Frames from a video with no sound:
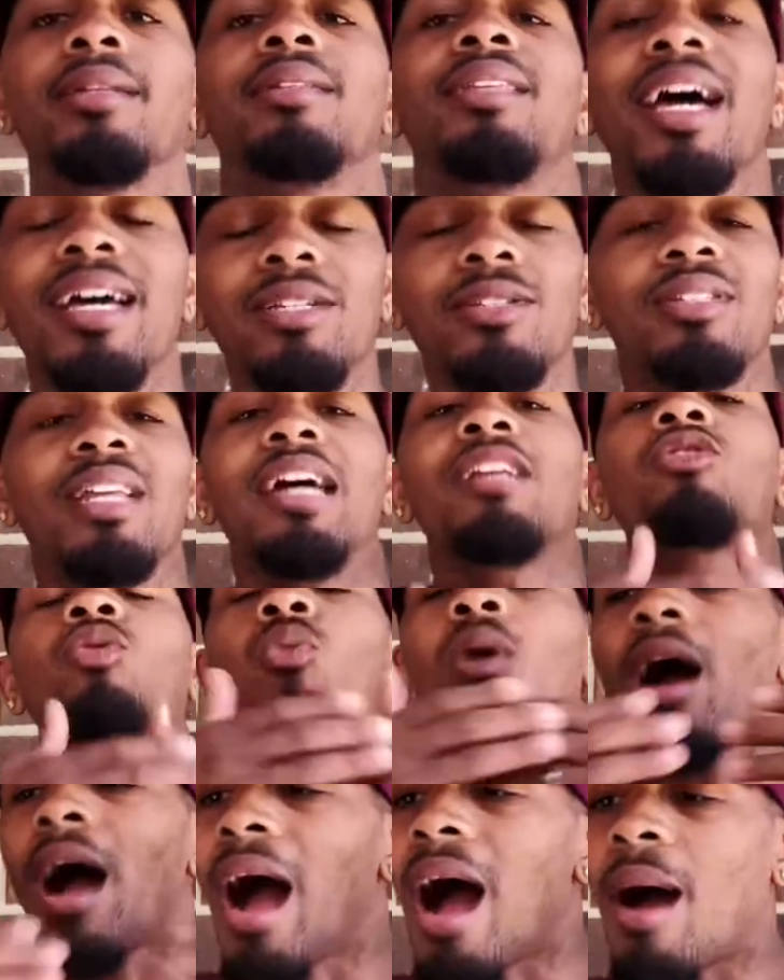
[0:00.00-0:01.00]
That's
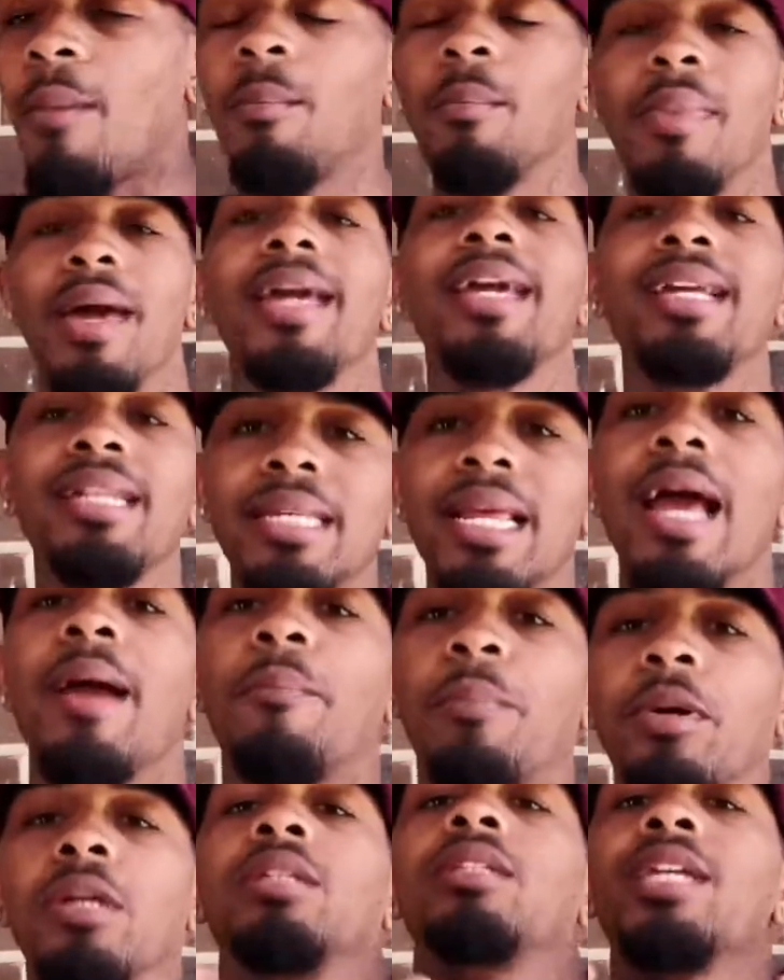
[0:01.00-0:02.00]
why I made that
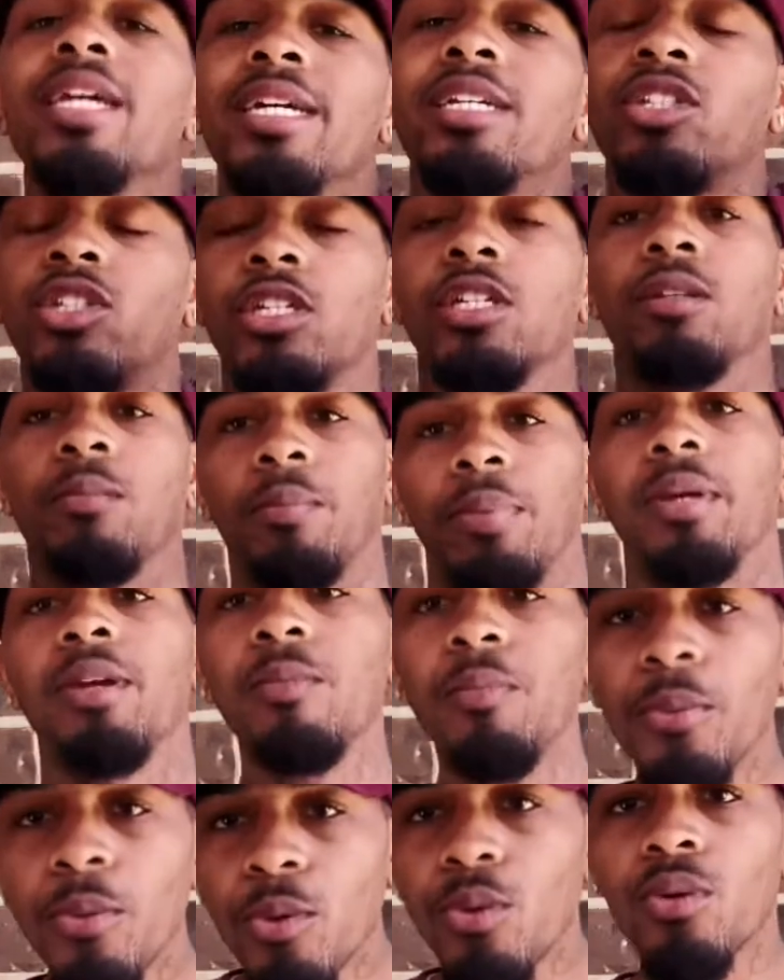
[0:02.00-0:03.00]
prediction,
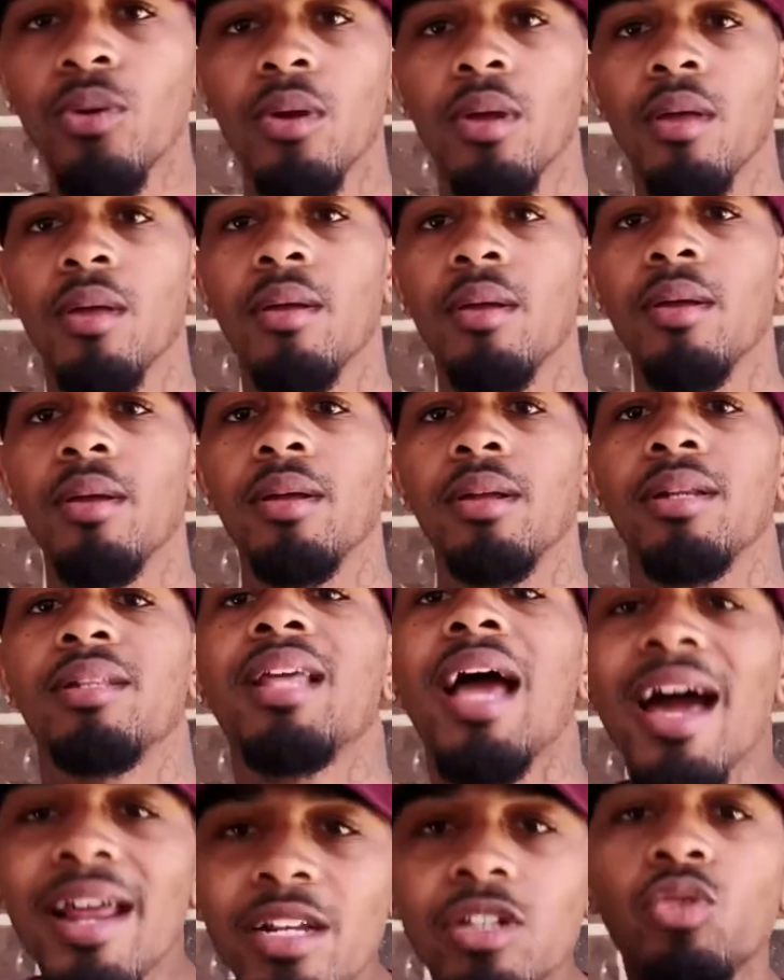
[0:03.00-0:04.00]
people.
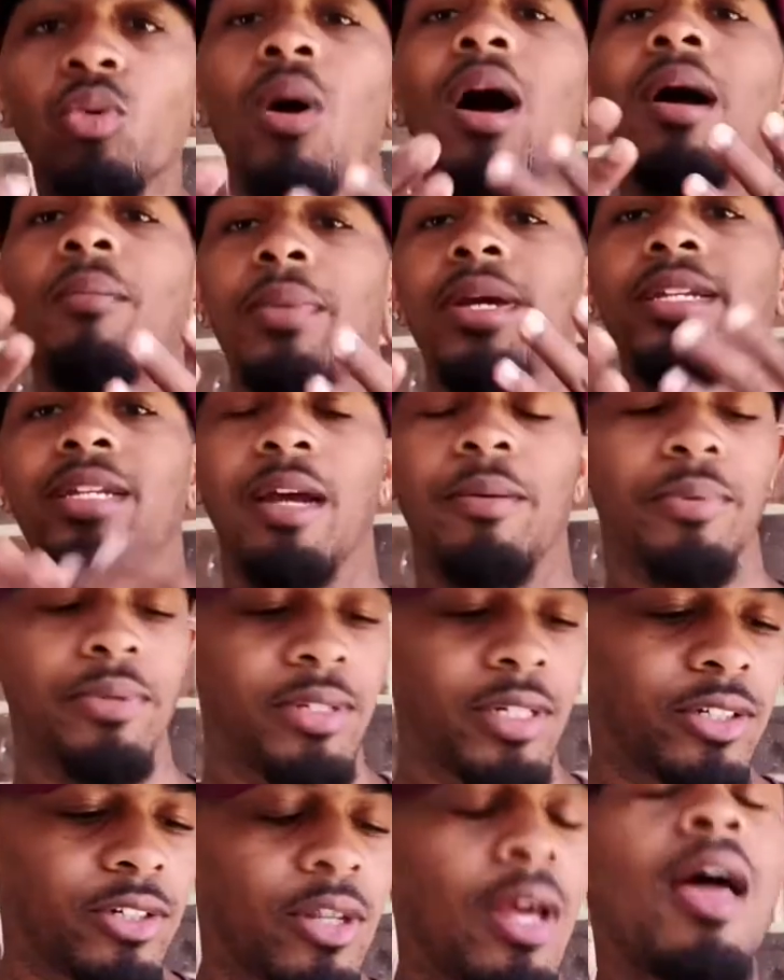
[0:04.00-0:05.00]
That is why I made that
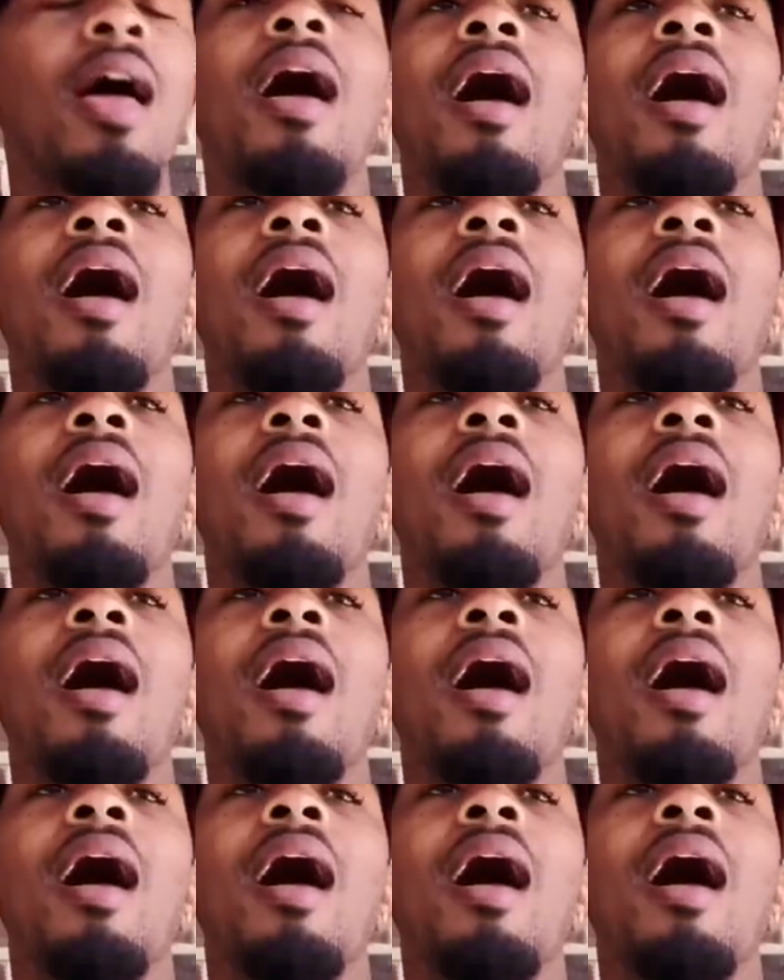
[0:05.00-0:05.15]
prediction.